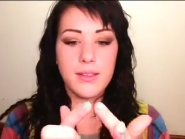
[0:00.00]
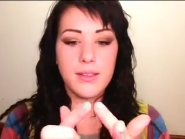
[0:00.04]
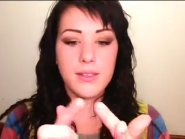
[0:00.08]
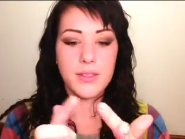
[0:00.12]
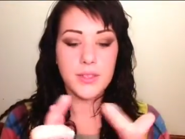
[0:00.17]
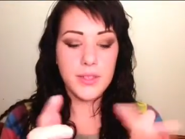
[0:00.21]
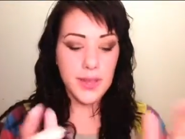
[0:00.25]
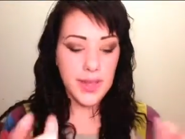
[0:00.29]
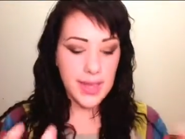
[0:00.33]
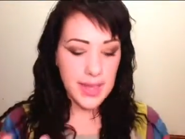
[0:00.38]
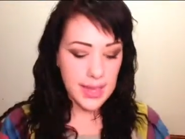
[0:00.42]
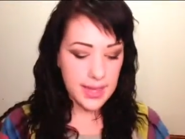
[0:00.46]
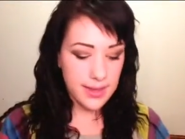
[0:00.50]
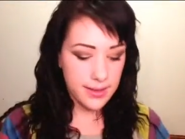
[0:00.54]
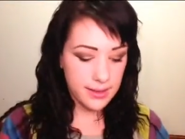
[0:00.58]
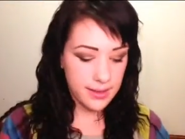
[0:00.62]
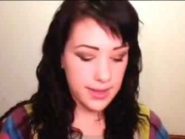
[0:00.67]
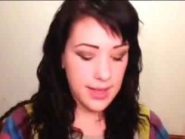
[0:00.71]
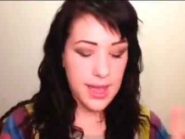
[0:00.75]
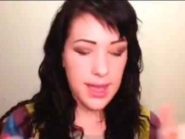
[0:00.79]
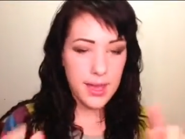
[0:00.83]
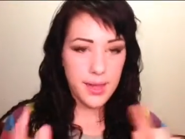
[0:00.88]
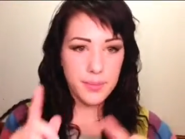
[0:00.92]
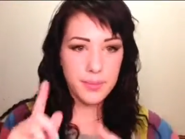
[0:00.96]
So yeah,
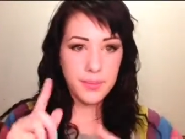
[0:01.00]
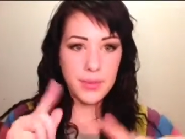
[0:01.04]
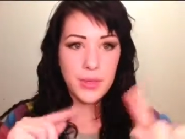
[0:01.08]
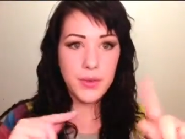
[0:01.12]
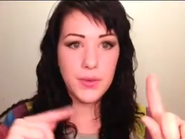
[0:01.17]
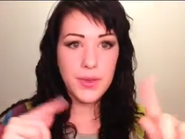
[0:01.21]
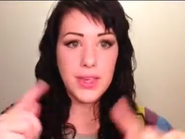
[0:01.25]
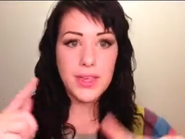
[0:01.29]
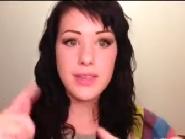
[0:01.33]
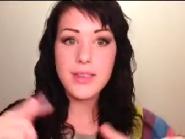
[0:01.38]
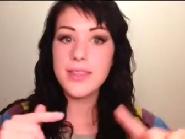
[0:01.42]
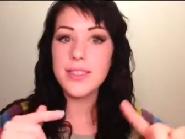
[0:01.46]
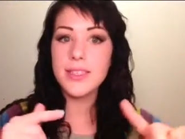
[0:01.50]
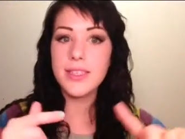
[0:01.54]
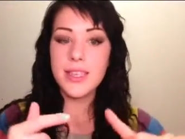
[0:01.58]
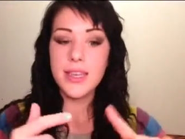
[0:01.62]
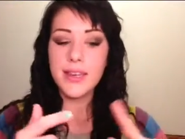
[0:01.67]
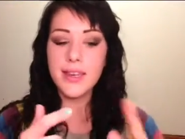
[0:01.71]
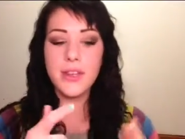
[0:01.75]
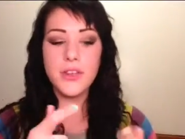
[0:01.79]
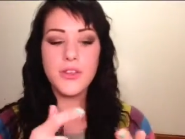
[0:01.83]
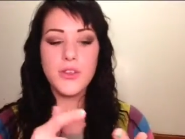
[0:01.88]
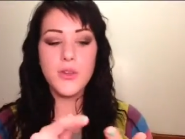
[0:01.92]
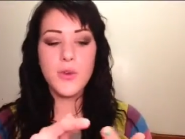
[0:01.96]
um, you can
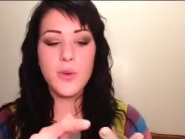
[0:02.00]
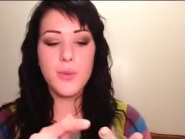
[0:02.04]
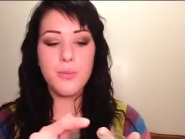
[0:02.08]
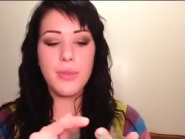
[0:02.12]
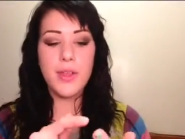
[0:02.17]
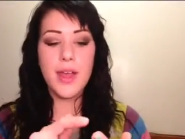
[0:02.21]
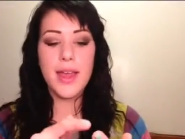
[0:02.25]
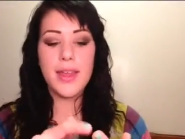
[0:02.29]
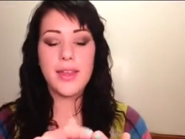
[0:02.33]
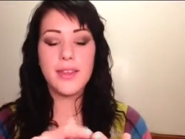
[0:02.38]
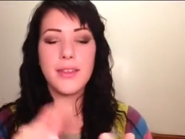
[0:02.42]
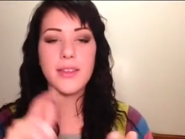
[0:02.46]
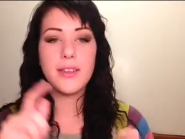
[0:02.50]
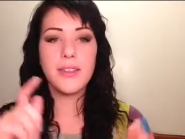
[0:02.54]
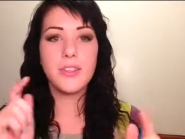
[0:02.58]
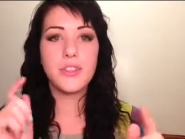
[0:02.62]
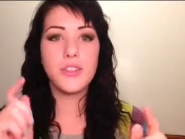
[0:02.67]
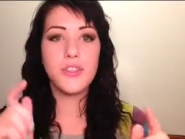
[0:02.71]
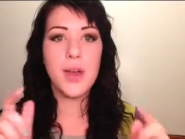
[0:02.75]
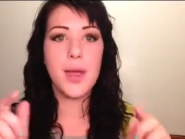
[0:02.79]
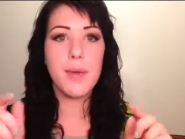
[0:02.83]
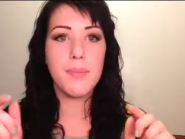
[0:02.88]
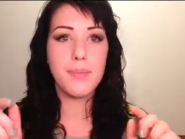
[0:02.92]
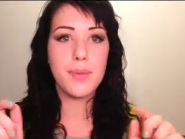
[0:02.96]
continue to apply a little
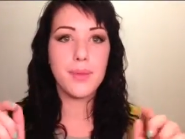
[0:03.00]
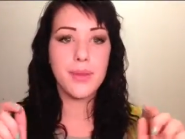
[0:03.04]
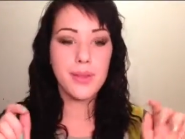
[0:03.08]
drop